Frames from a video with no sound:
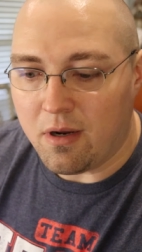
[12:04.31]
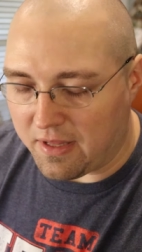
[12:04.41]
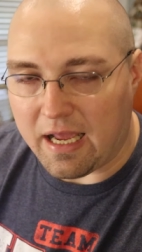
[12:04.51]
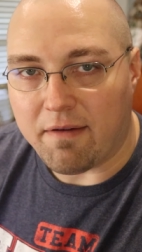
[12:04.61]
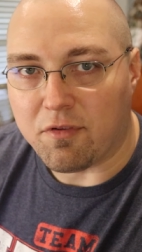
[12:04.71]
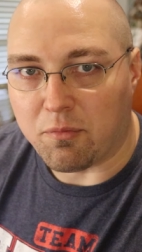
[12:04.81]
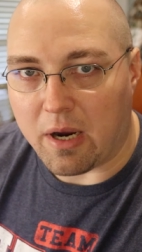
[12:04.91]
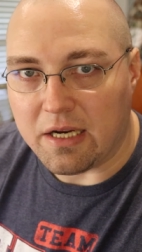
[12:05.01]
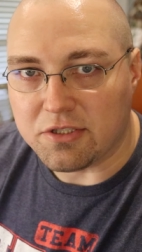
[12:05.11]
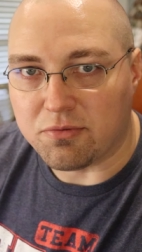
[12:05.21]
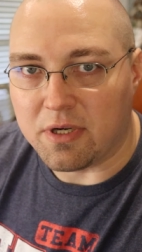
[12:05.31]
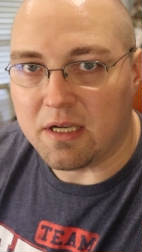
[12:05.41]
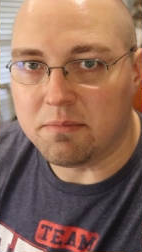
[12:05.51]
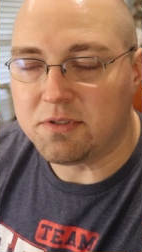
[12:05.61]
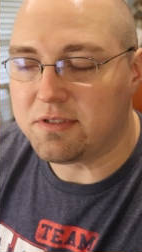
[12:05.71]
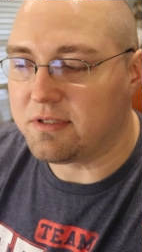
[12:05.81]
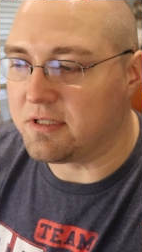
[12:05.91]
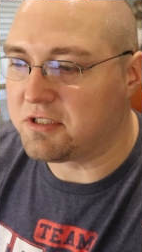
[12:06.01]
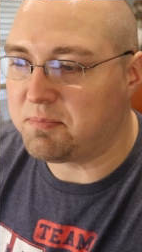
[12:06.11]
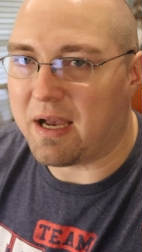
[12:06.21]
They have the raised ribs.
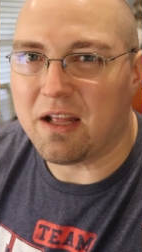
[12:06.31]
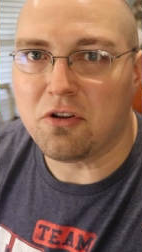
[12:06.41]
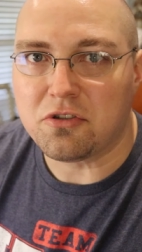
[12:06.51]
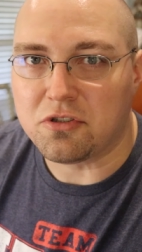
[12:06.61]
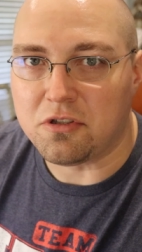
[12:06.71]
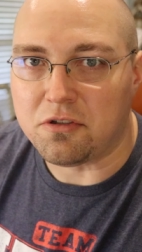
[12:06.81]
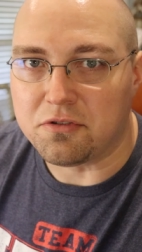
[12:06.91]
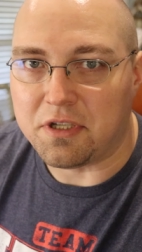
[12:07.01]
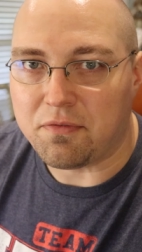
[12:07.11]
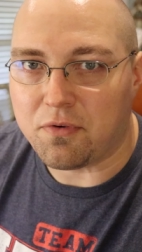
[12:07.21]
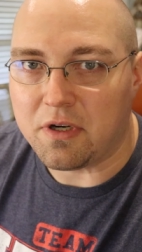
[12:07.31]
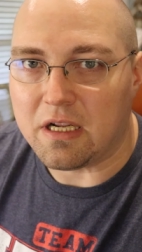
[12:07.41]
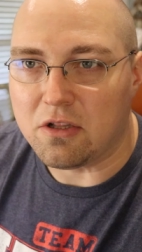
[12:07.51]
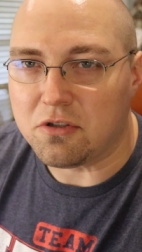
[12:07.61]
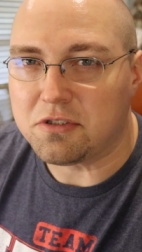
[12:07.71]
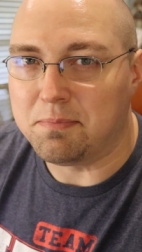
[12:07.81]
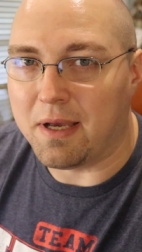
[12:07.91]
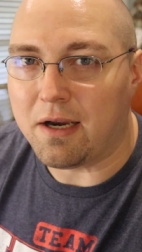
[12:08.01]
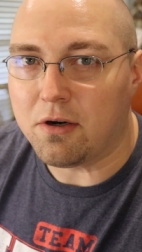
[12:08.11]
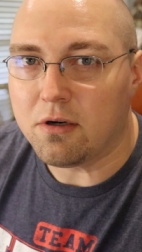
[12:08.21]
The spine looks a little different. It looks
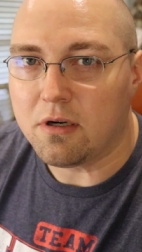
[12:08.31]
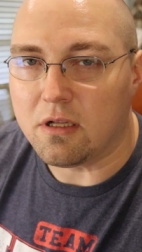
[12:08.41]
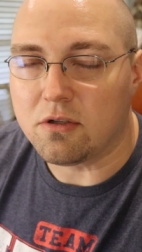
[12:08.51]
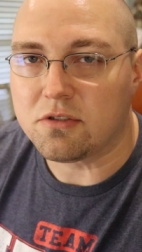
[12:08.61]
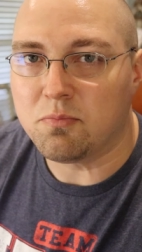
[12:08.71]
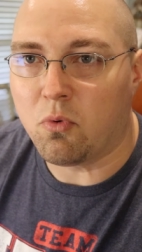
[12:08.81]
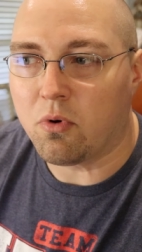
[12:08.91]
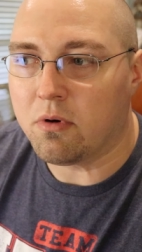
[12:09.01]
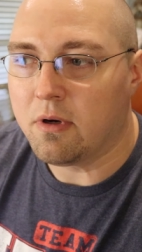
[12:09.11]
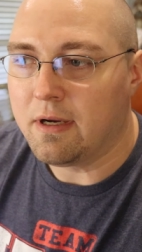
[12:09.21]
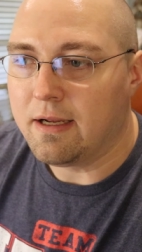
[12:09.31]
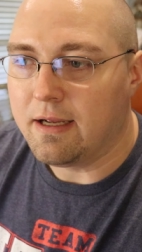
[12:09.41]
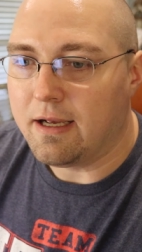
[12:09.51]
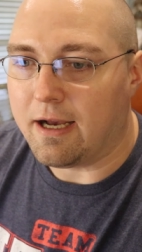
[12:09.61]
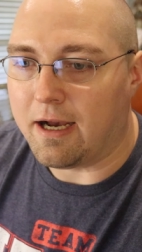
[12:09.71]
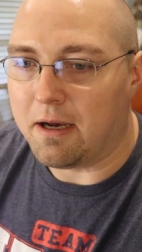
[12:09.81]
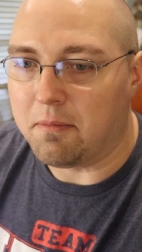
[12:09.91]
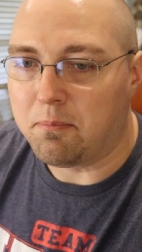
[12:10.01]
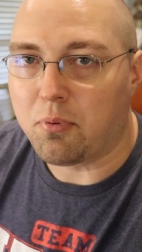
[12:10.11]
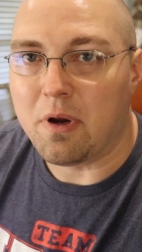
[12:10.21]
better. It looks more
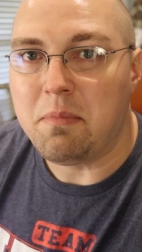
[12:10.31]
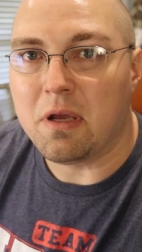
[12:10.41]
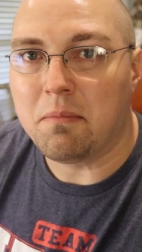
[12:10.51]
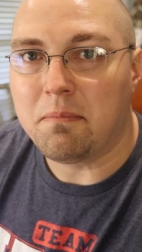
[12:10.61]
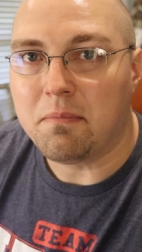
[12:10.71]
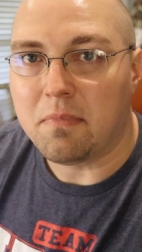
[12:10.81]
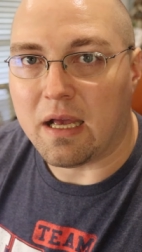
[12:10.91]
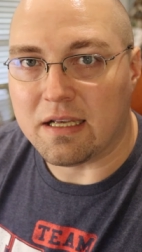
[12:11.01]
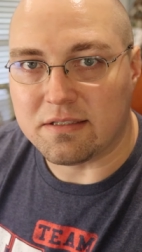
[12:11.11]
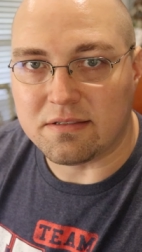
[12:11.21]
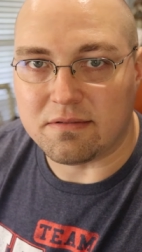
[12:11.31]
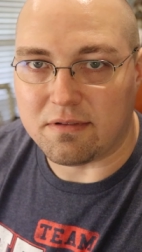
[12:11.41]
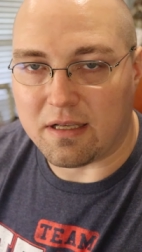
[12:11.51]
uh, premium as